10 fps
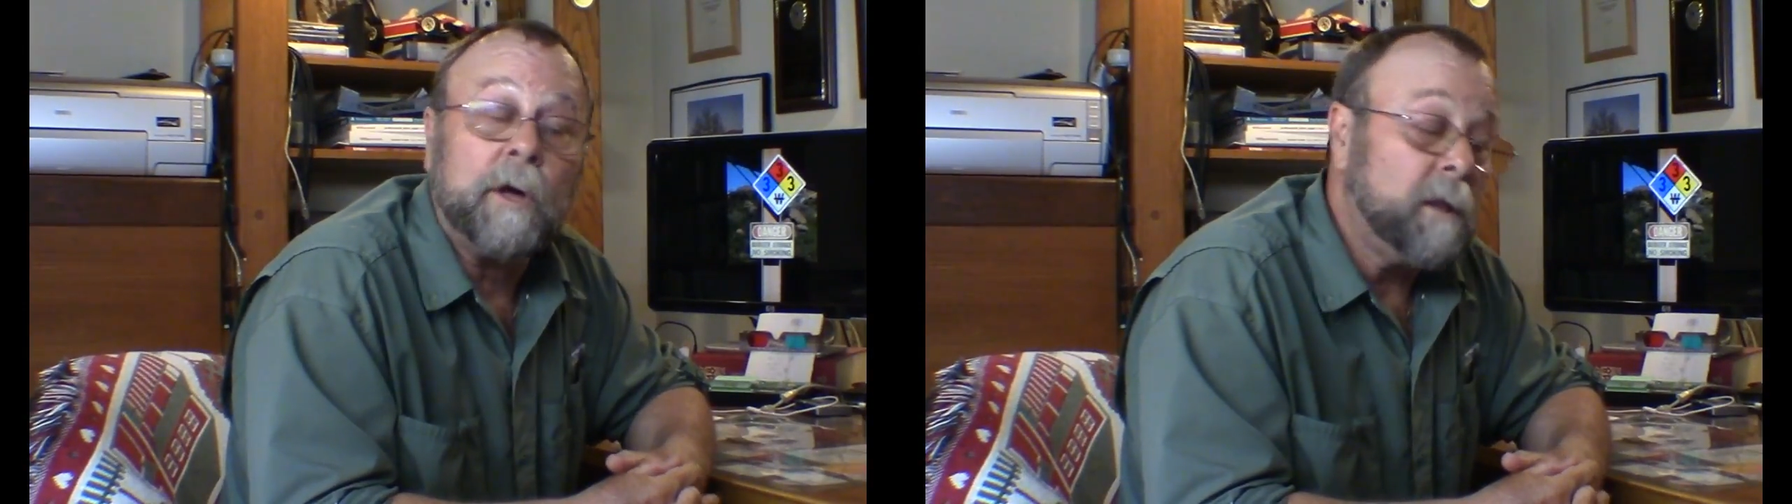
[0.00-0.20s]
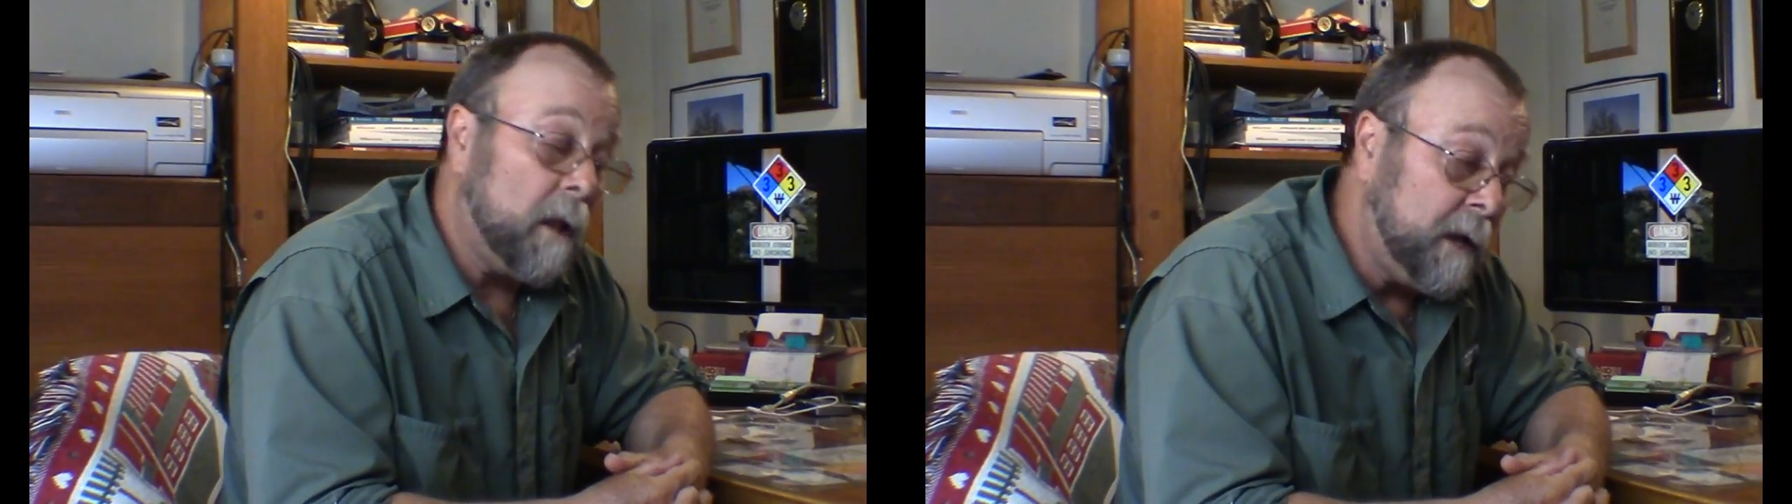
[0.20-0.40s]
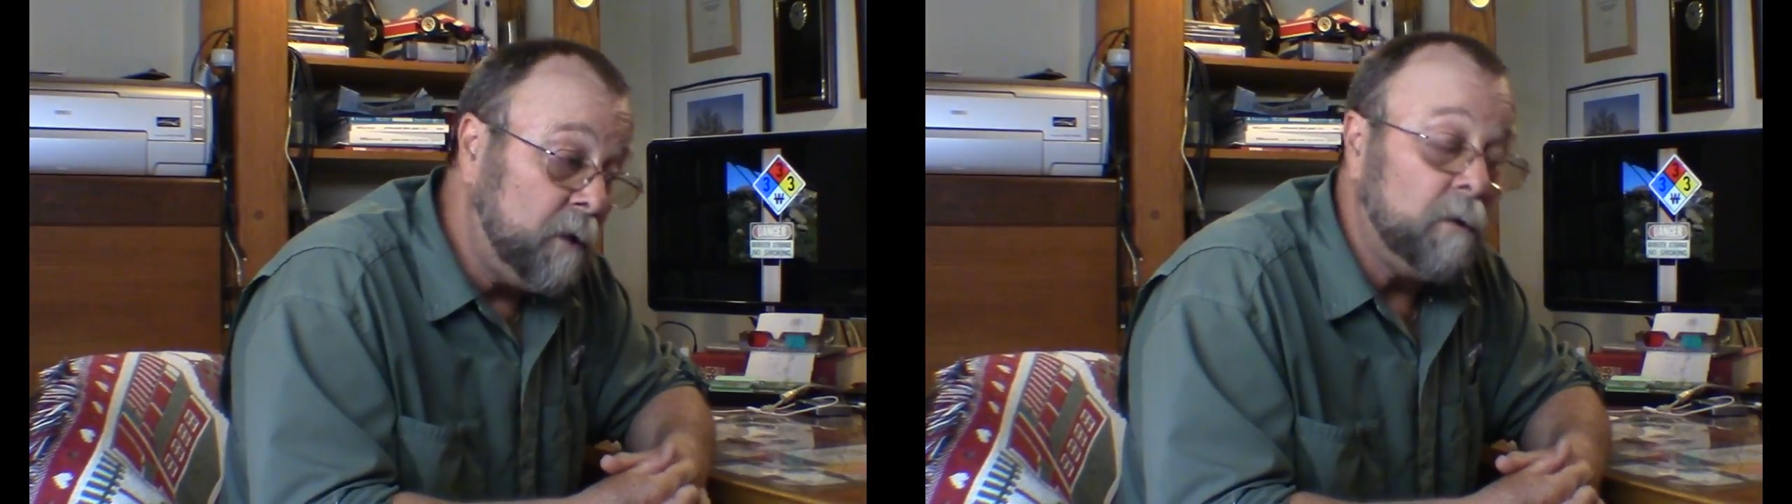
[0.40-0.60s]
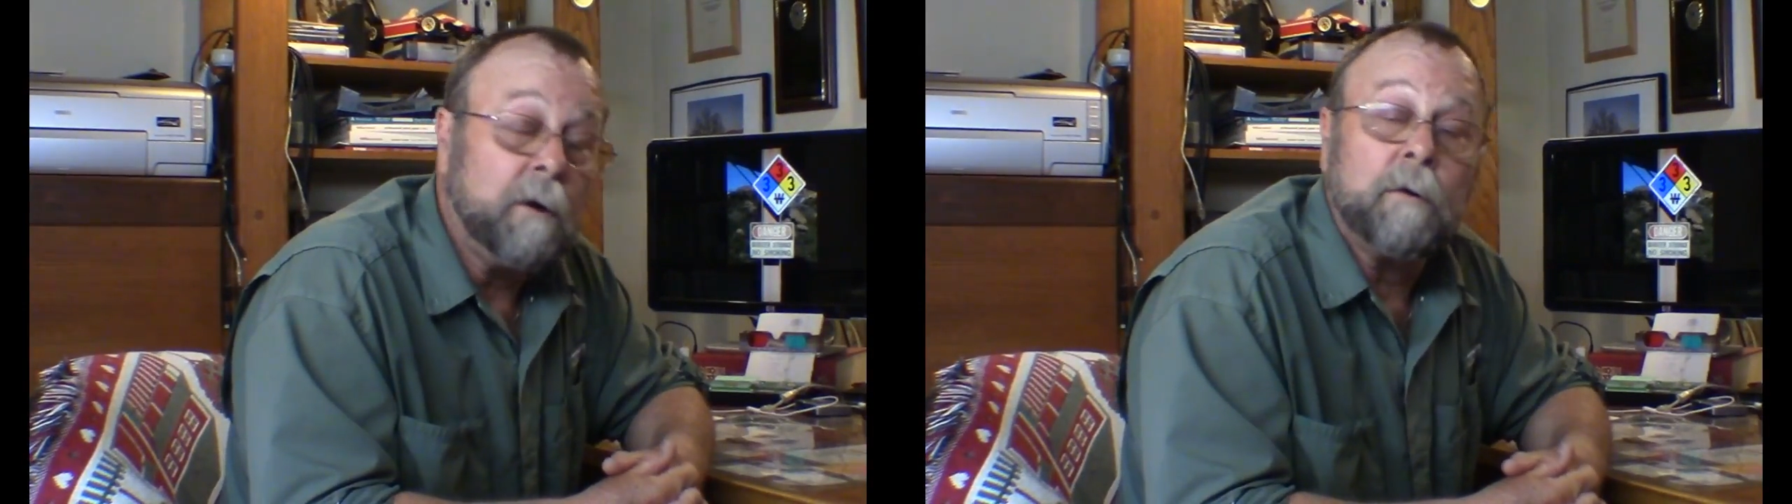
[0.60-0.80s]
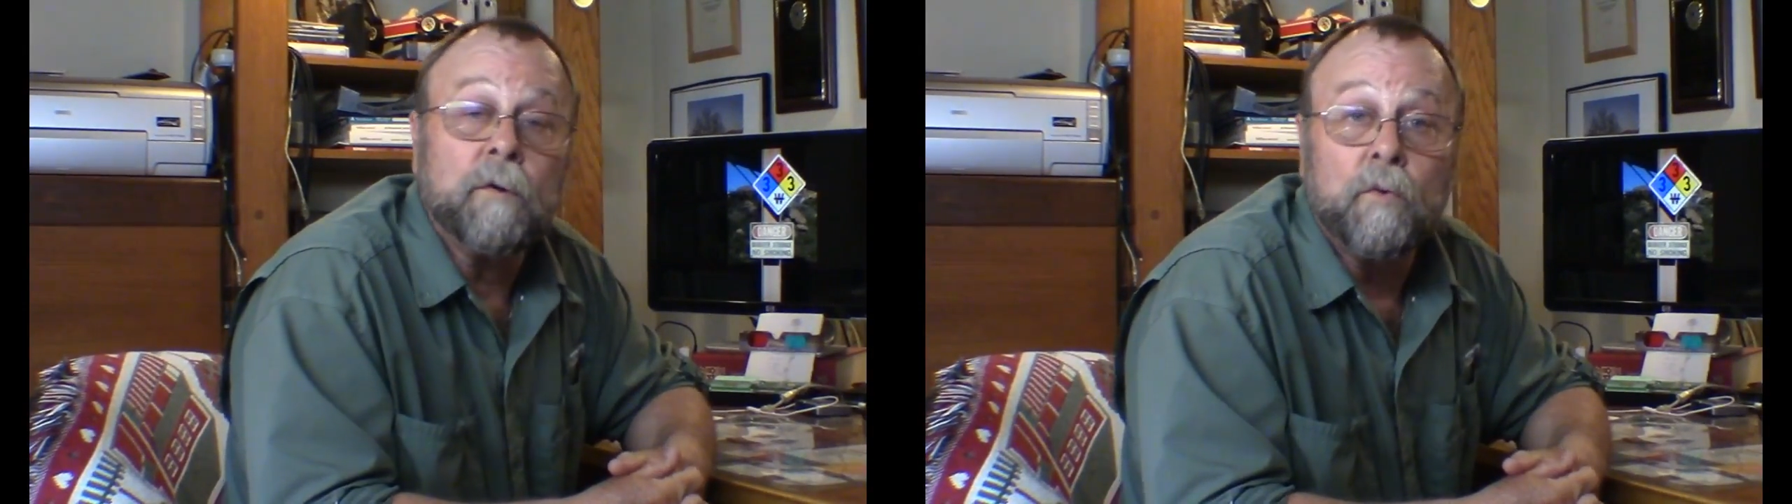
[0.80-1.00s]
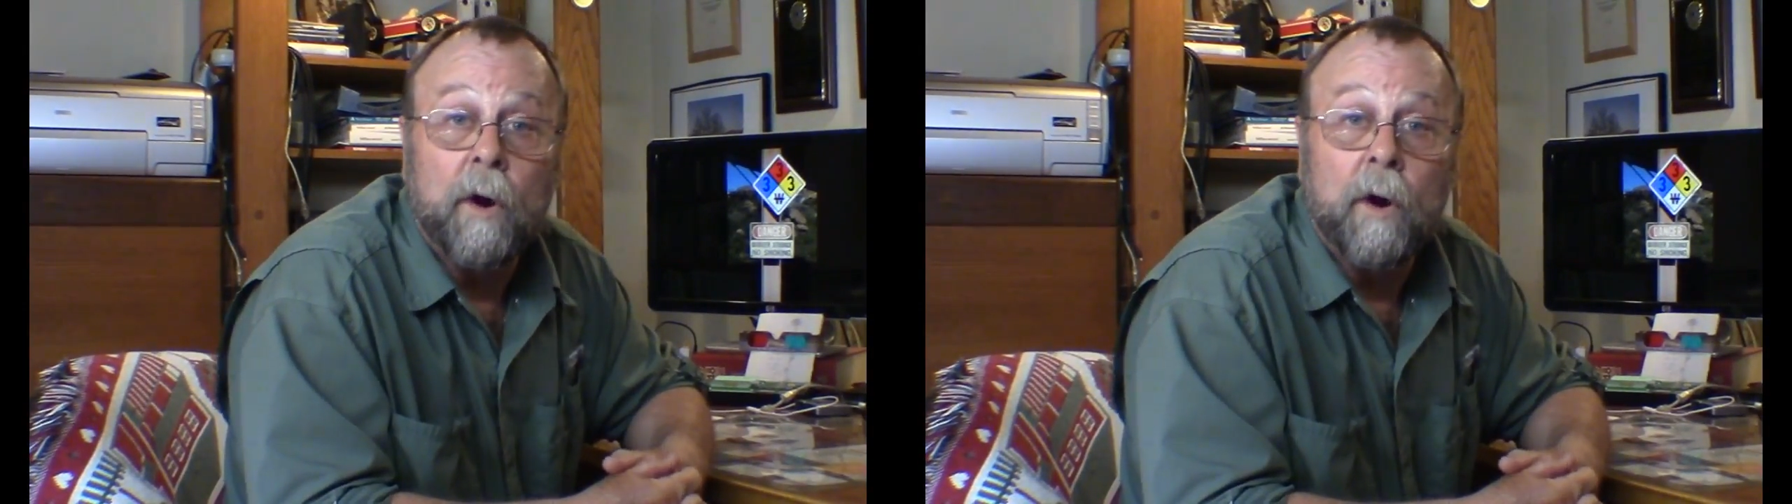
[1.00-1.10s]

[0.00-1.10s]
I'd like you to go to the